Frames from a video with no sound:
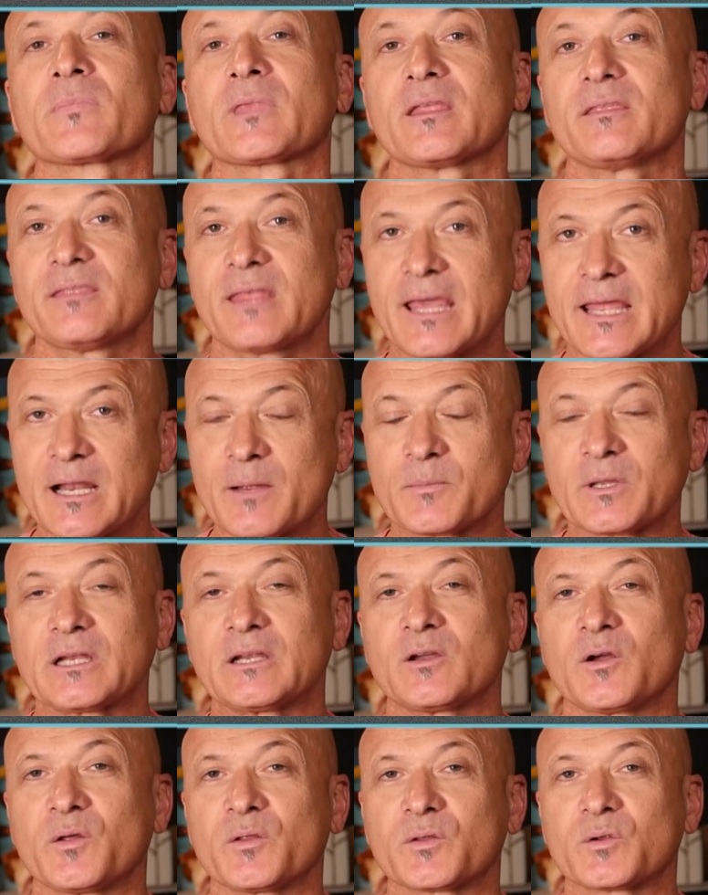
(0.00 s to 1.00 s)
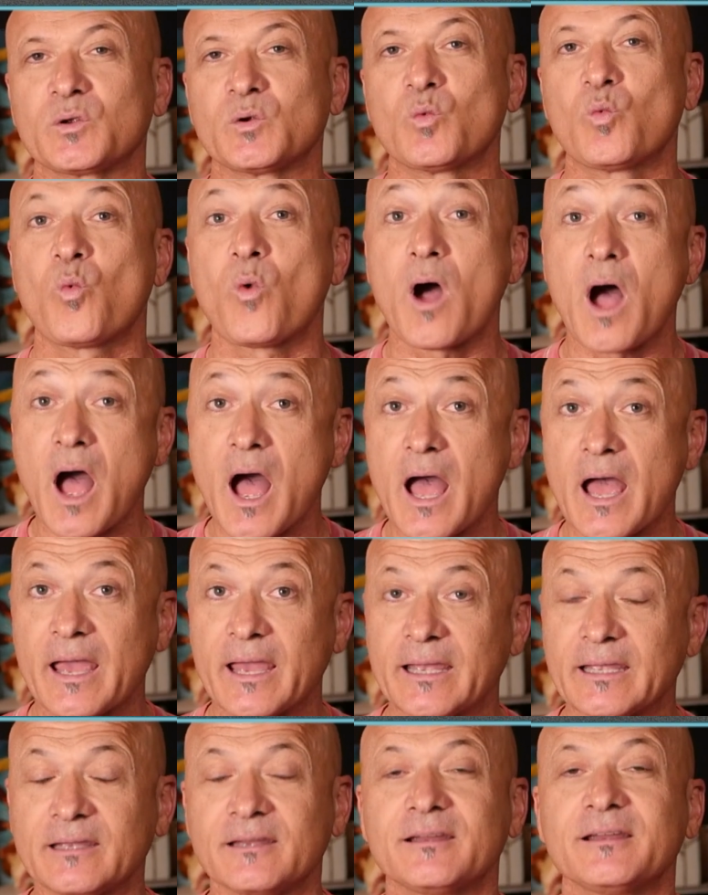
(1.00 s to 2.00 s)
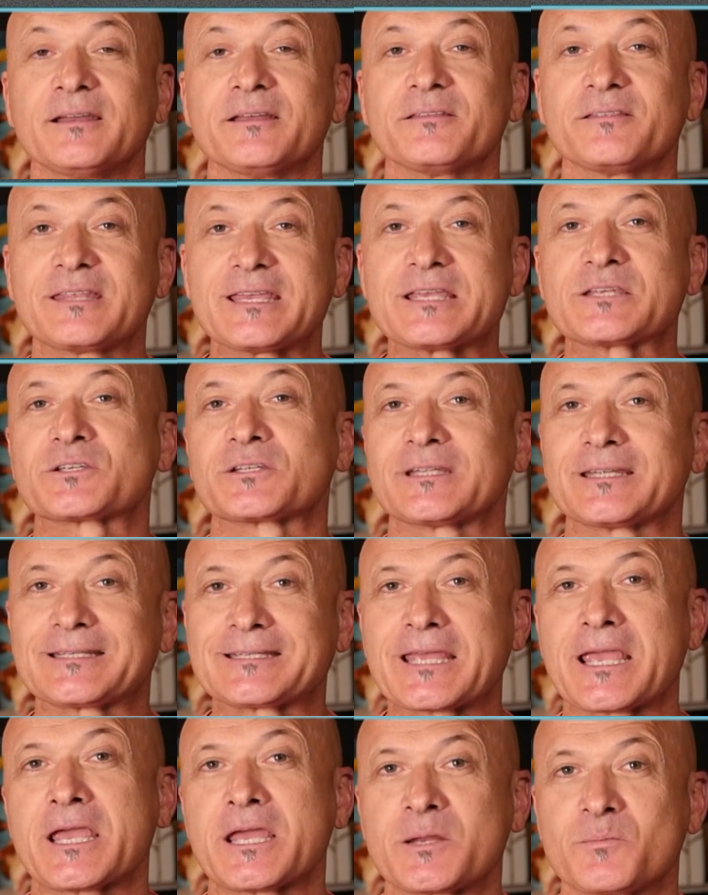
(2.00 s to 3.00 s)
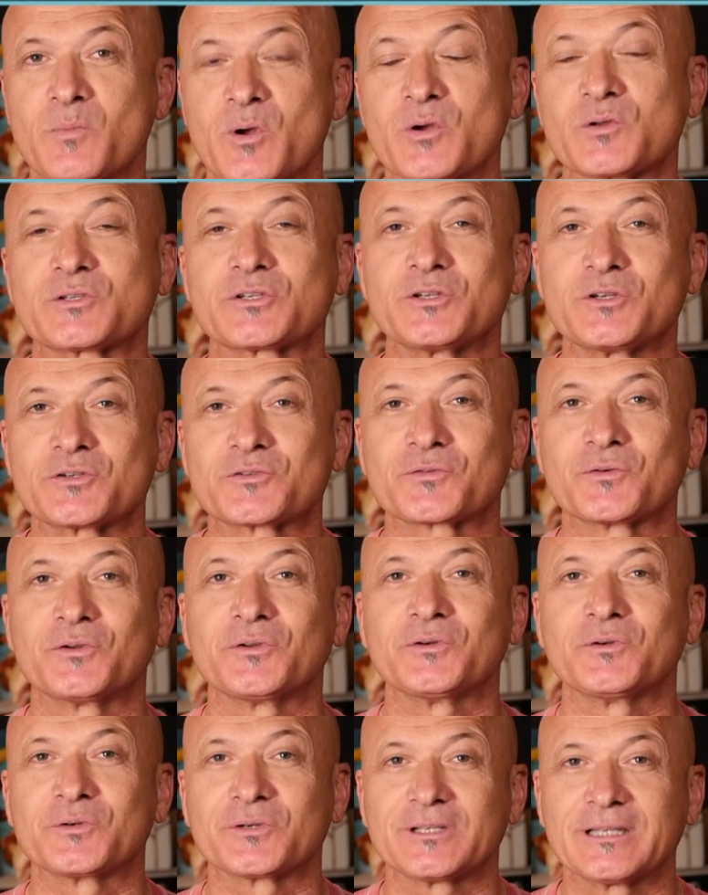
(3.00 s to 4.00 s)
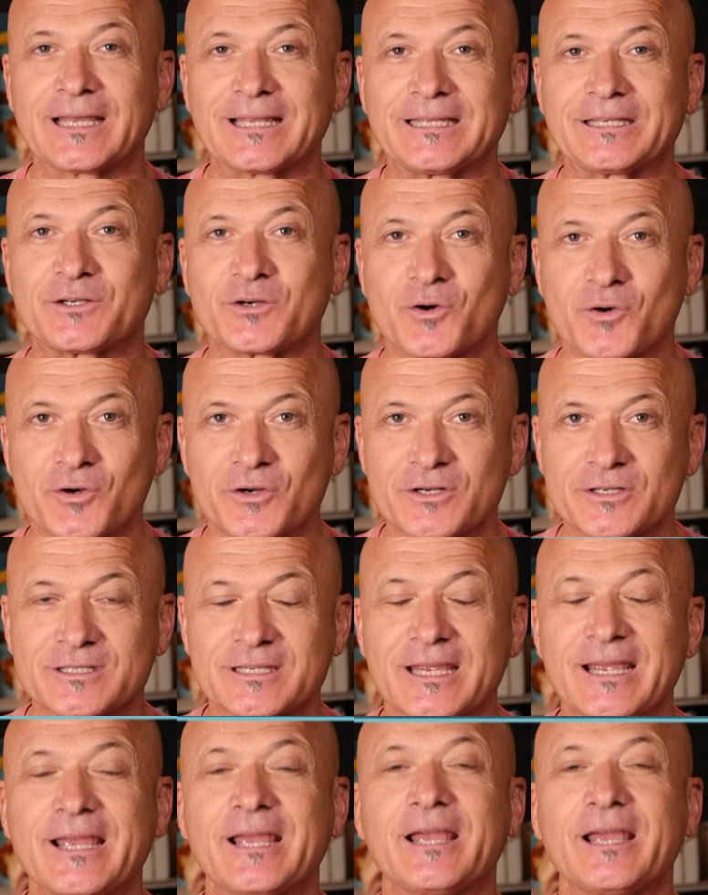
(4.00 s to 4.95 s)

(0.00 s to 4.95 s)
and then I'm going to go through why these are the 10 most useful ukulele chords.